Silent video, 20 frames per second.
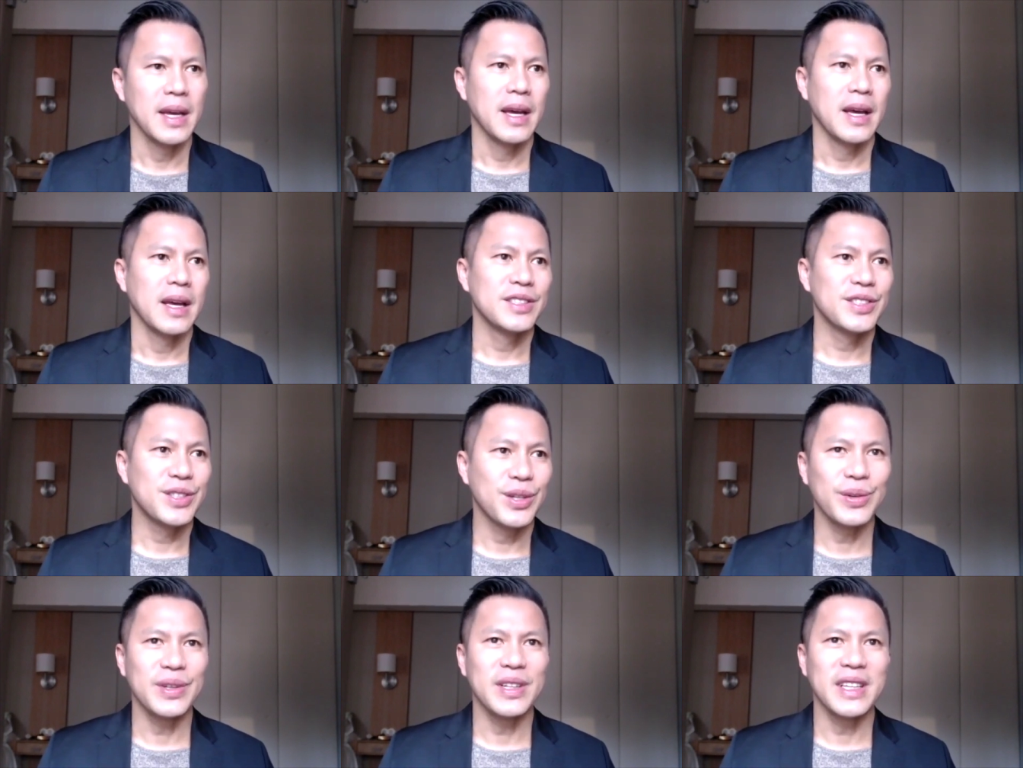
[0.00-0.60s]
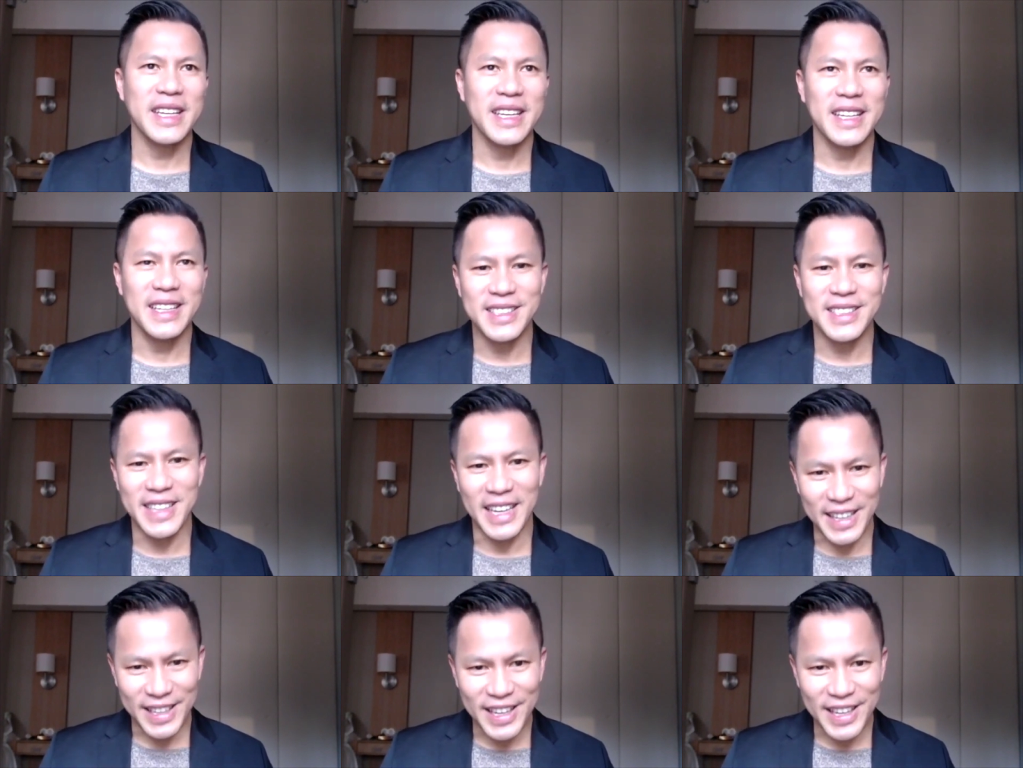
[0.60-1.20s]
Certainly, he's
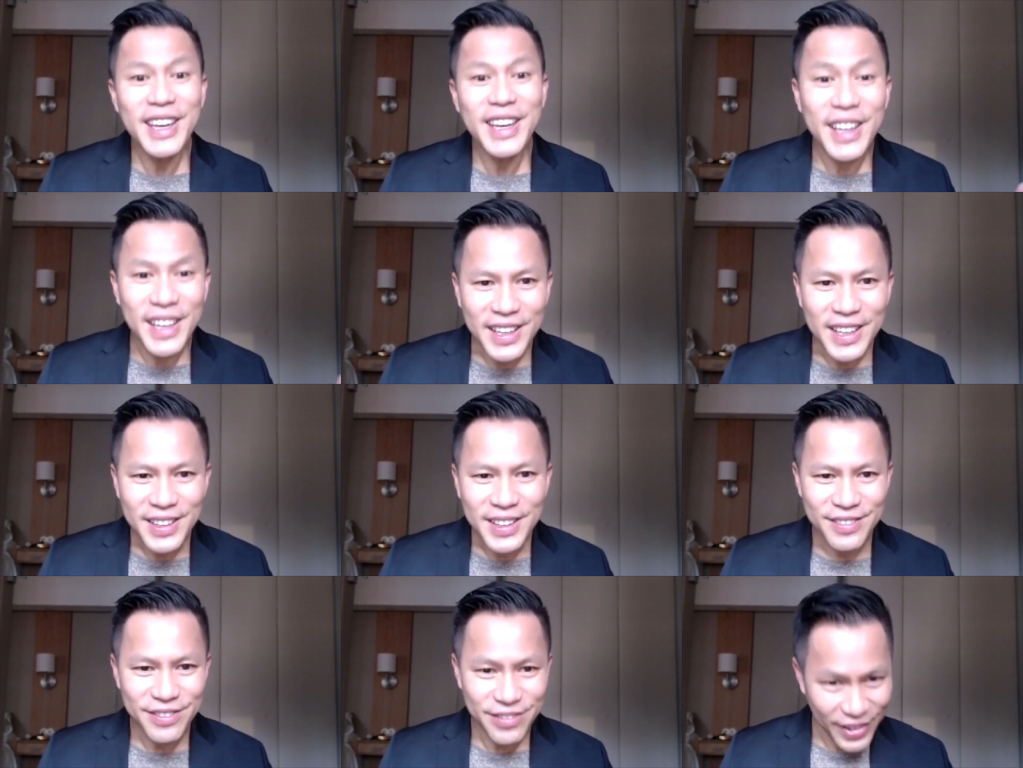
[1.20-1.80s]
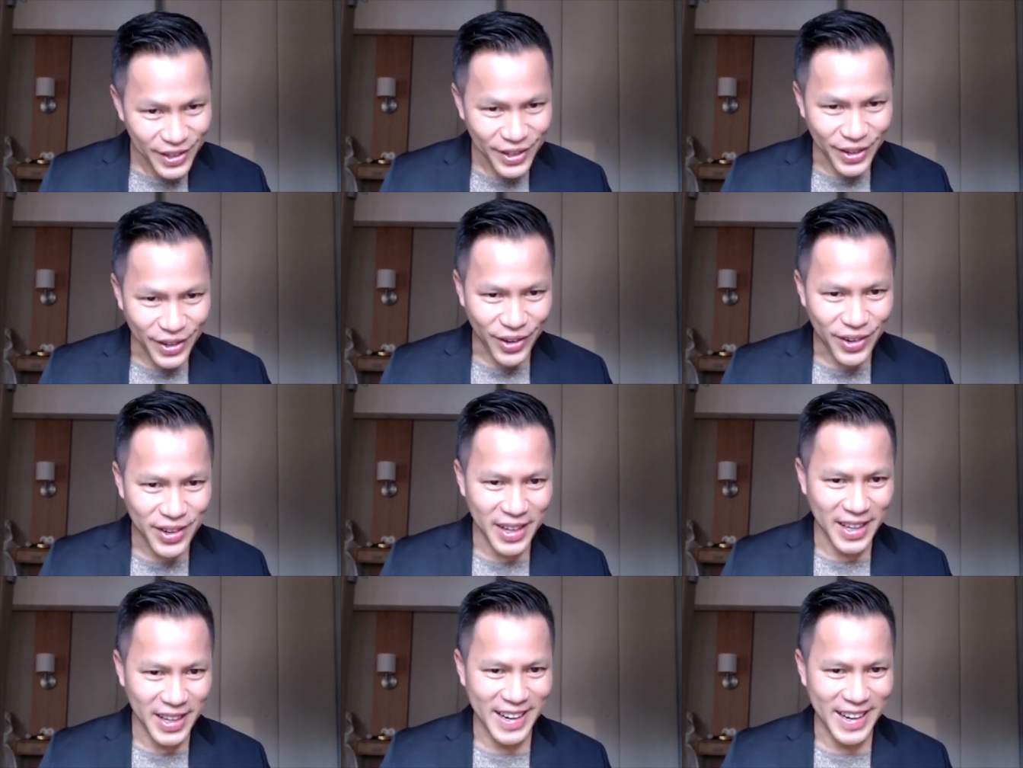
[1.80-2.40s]
a key
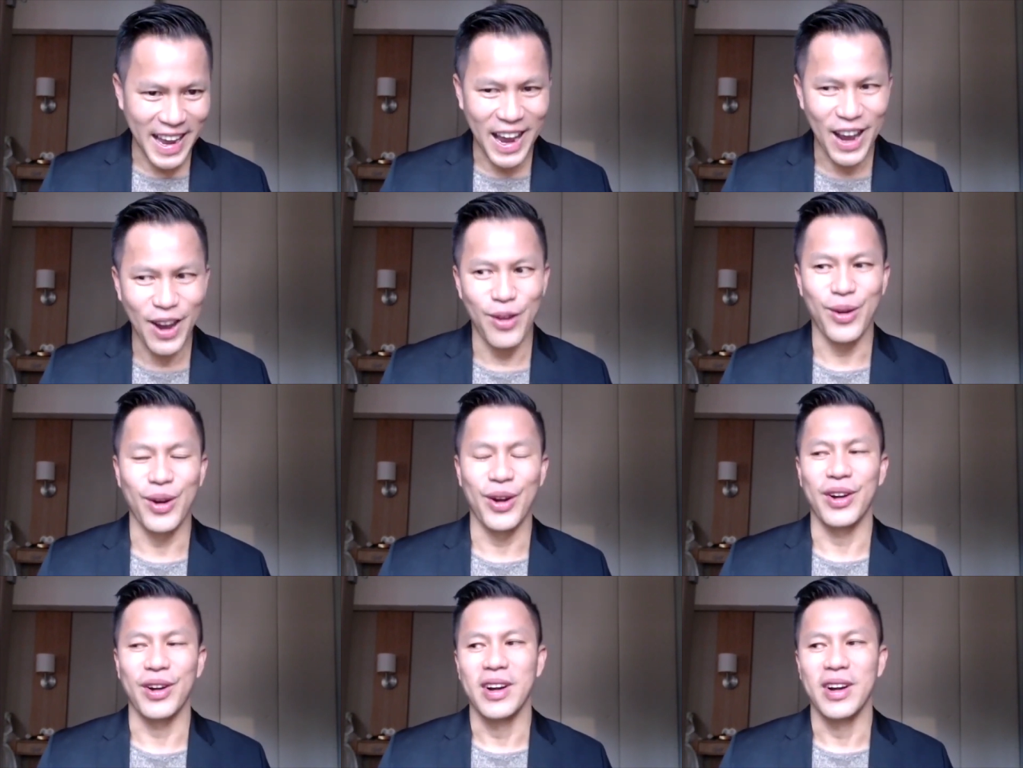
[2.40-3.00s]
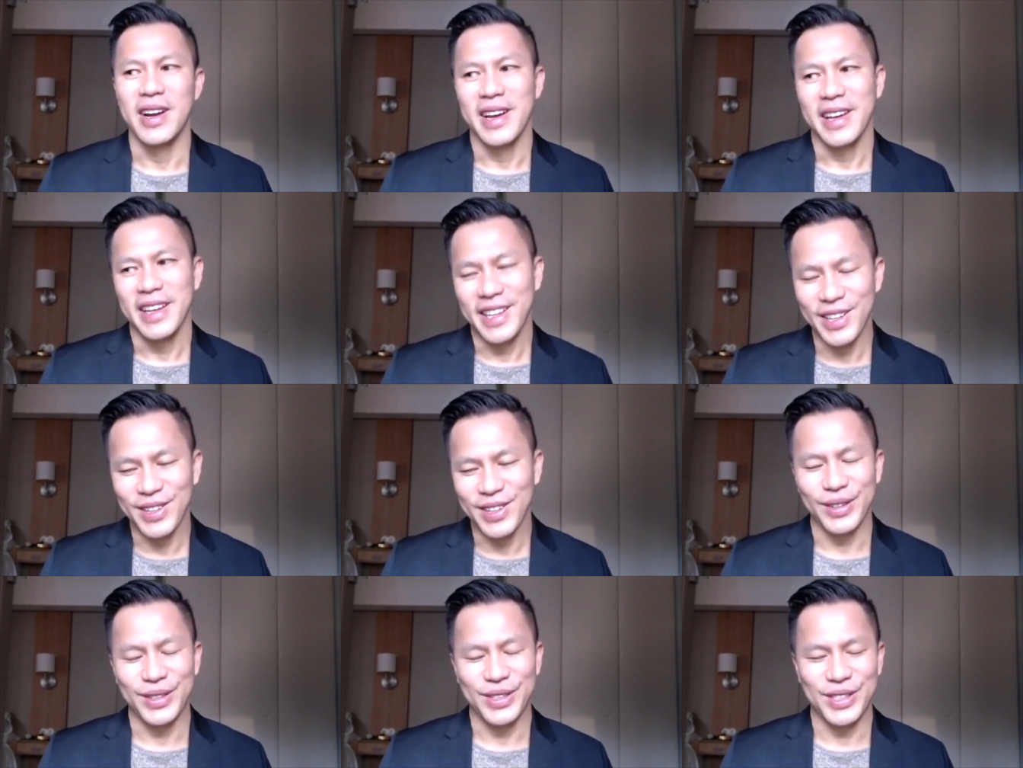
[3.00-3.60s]
figure in our
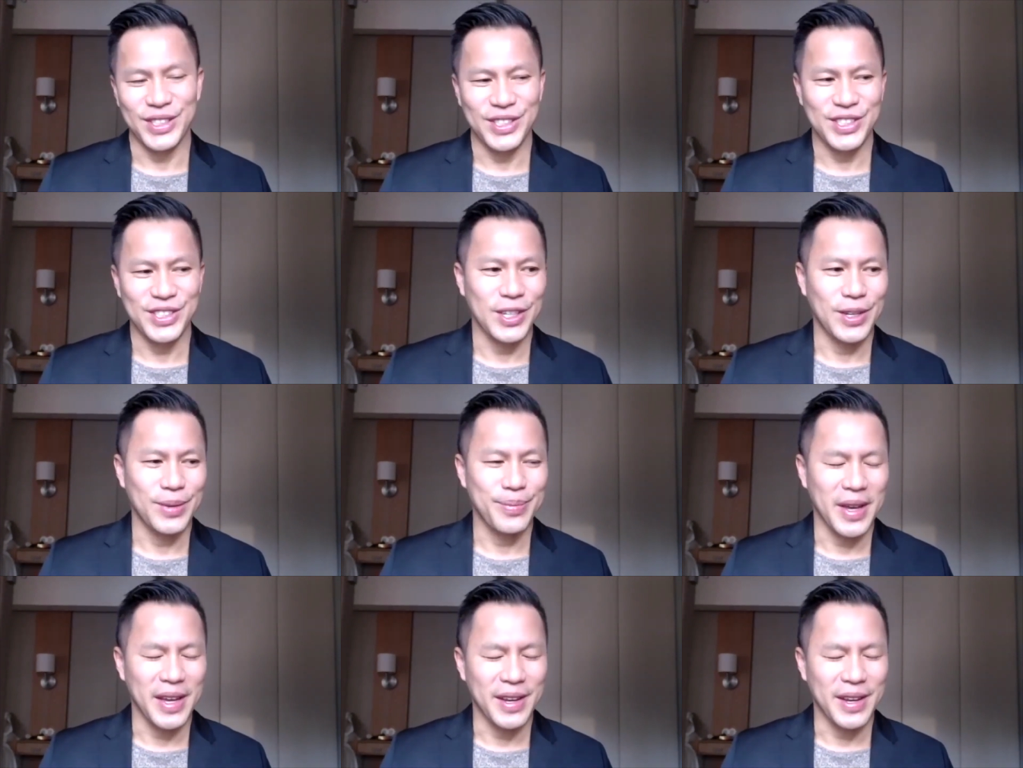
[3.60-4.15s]
ecosystem,